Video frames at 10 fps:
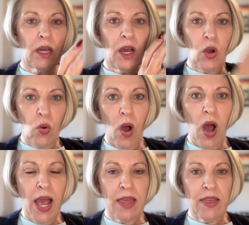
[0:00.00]

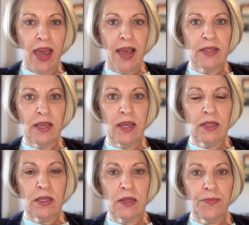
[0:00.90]
acquire the
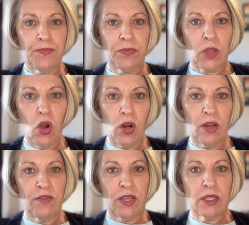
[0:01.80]
assets on
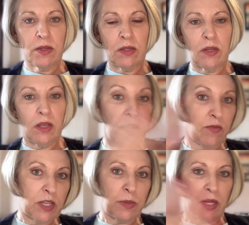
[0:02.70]

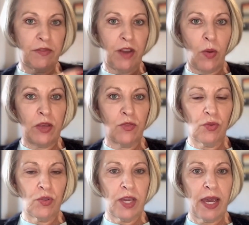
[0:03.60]
investment flowing
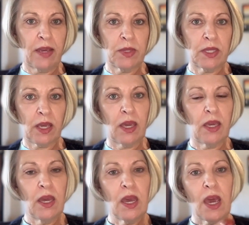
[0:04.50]
through the AMC,
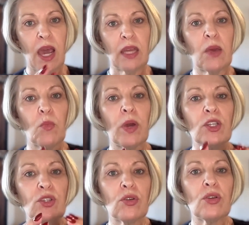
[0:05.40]
and then we
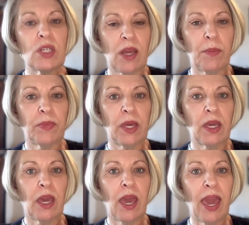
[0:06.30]
do
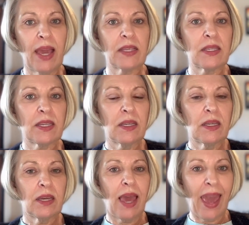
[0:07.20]
something ex
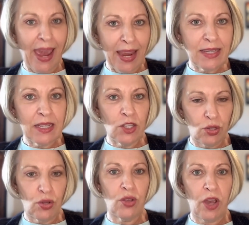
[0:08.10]
ante
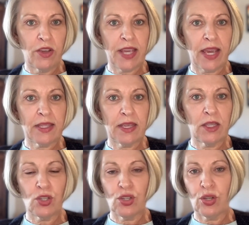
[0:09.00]
to those
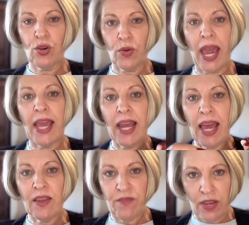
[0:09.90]
assets to create
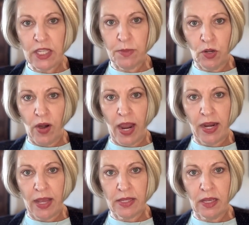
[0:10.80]
an investment grade
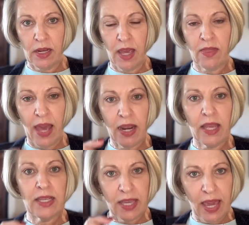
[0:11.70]
asset. And that
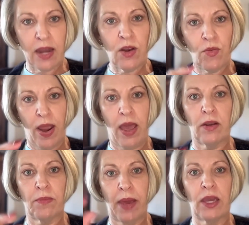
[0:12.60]
is again
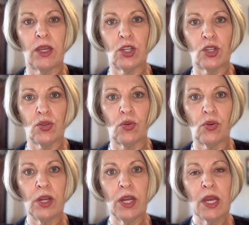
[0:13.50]
around making
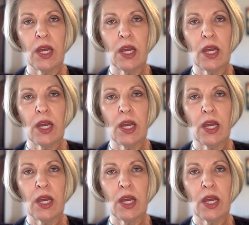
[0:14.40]
sure